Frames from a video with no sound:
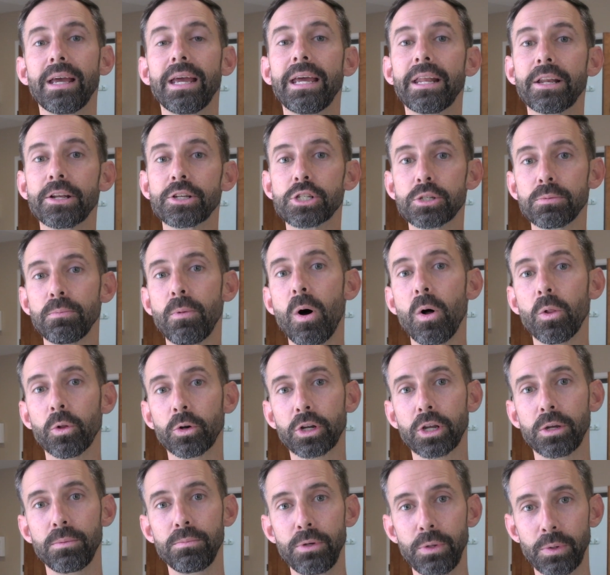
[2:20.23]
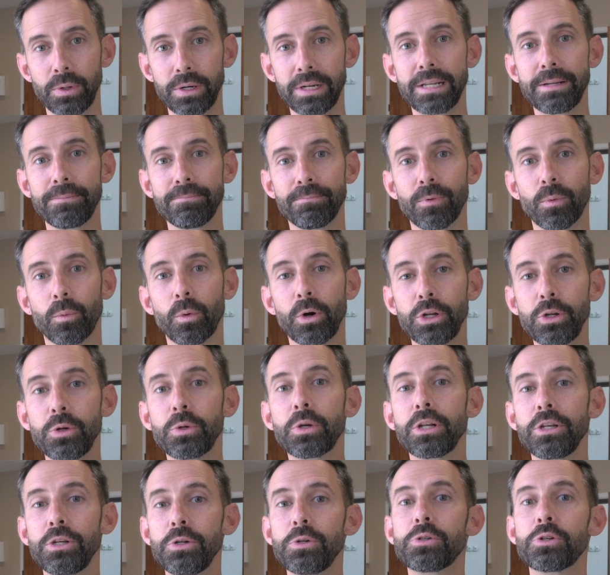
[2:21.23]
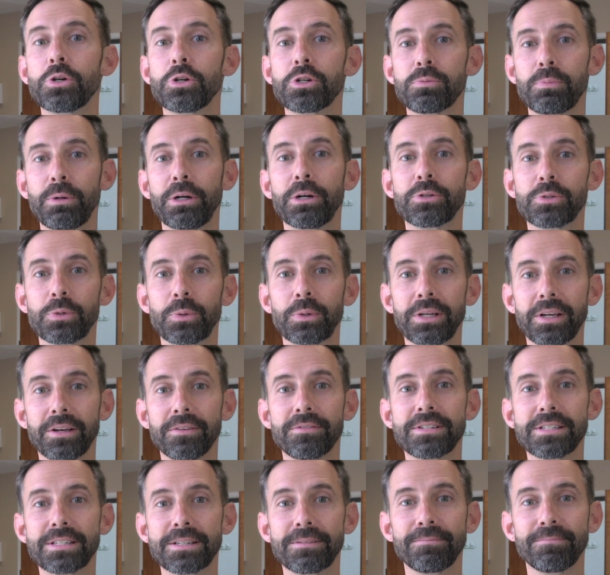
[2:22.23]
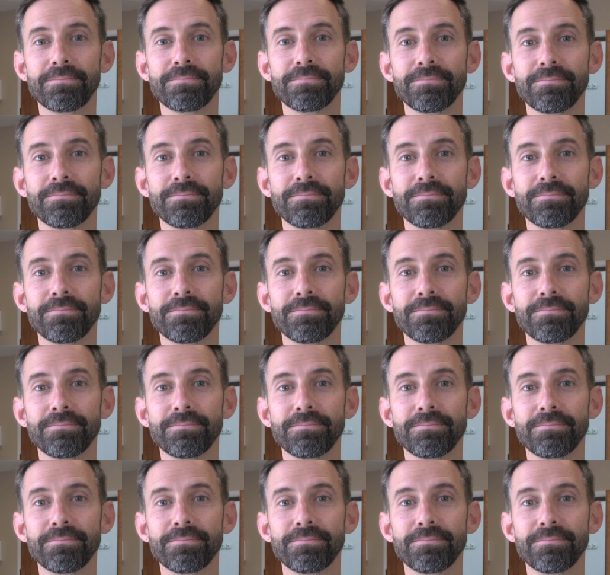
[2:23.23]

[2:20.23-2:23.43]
in a smaller community where you can use your spiritual gifts.